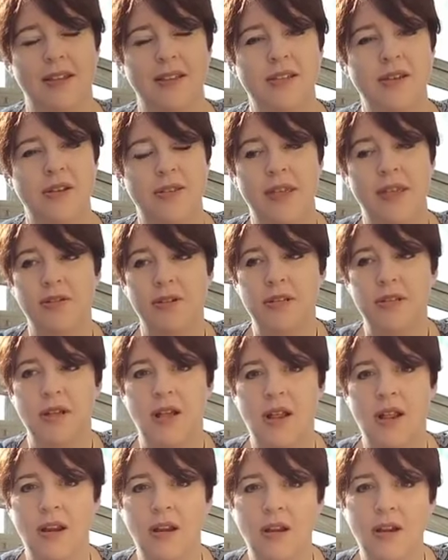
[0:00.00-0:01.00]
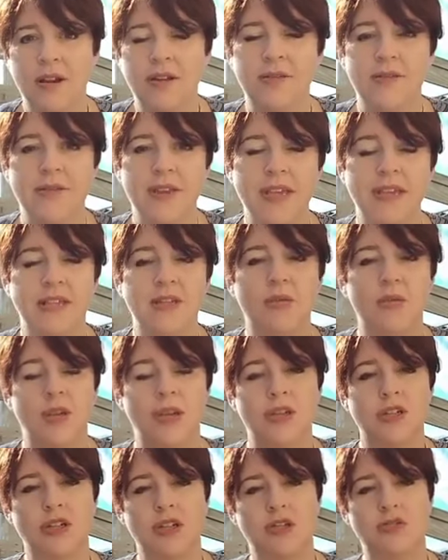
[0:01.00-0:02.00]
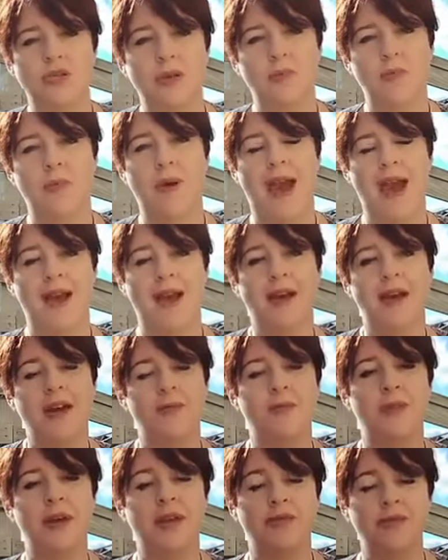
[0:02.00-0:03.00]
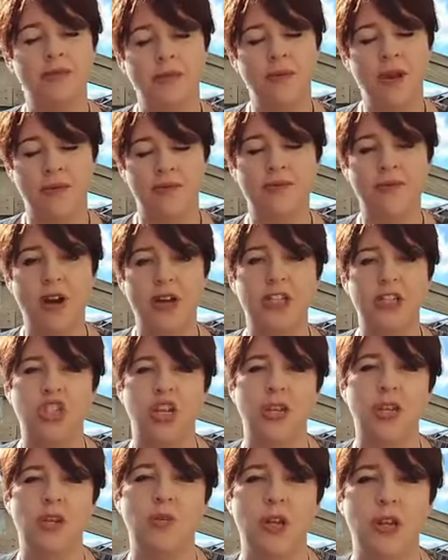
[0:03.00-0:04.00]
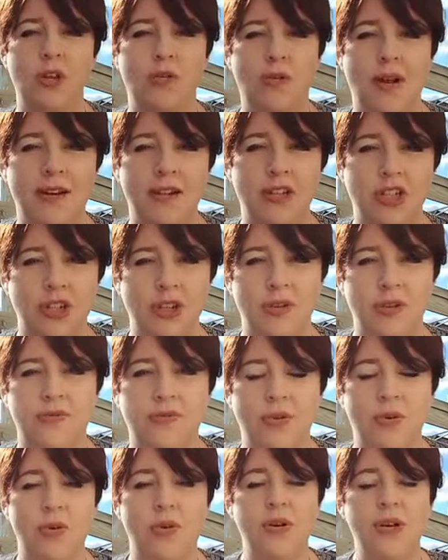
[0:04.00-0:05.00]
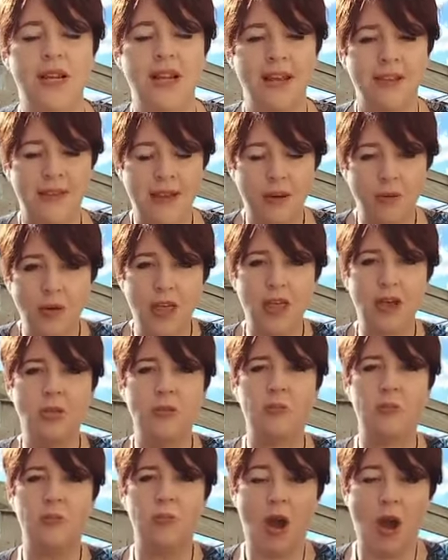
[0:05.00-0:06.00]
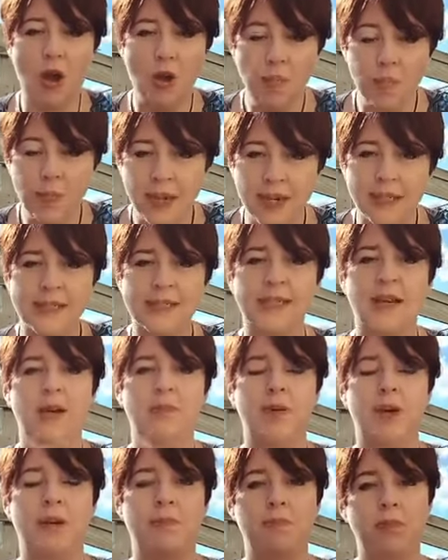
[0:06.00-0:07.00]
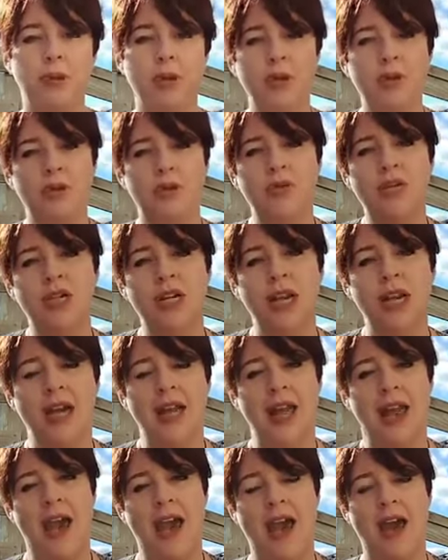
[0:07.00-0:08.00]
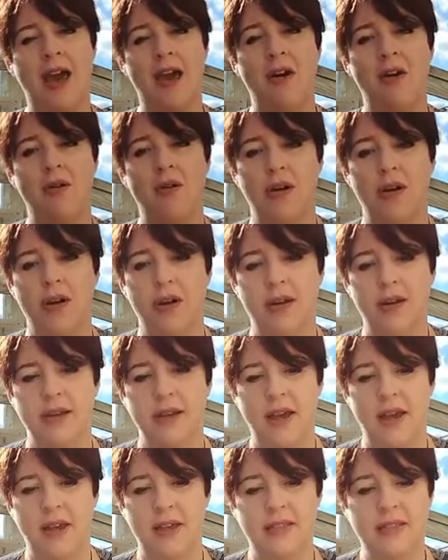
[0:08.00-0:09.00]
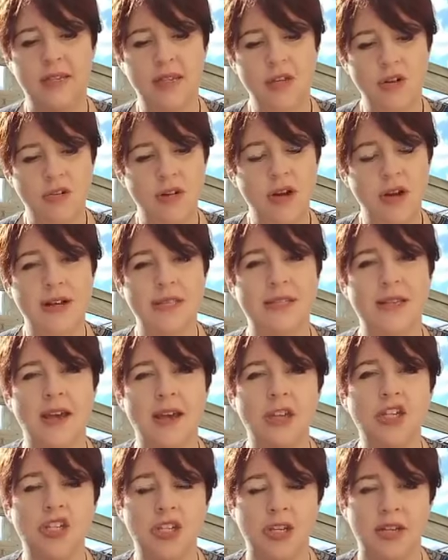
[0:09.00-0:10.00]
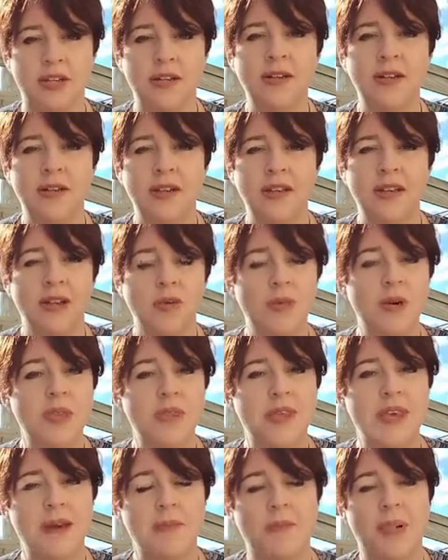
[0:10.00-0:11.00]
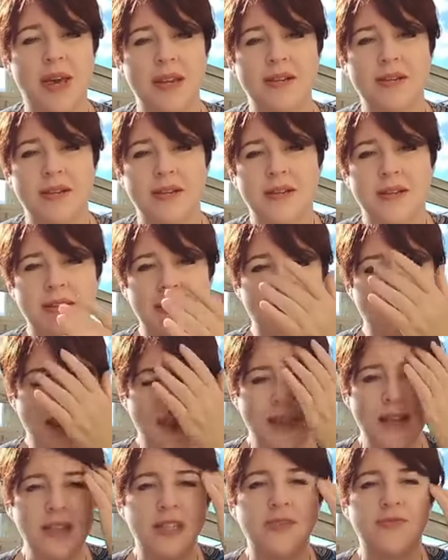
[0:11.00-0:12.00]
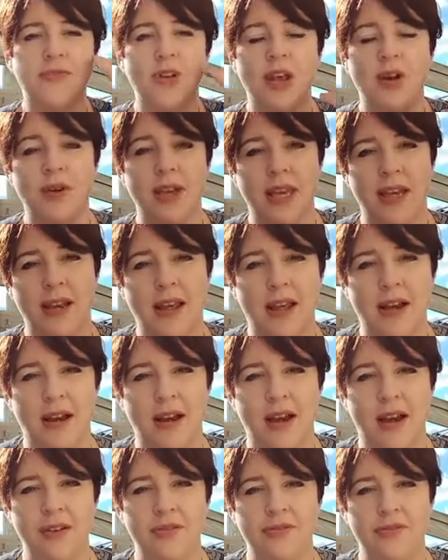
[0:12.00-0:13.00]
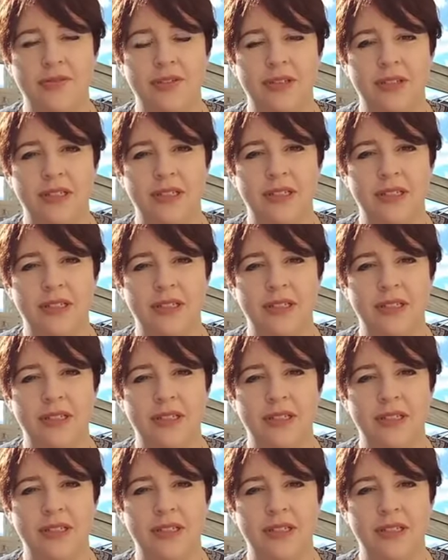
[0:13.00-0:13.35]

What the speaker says: So there is a lot of things that we can strip back and be and find genuine gratitude for that will help open us up and build our synchronization with the abundance that is flowing in our life.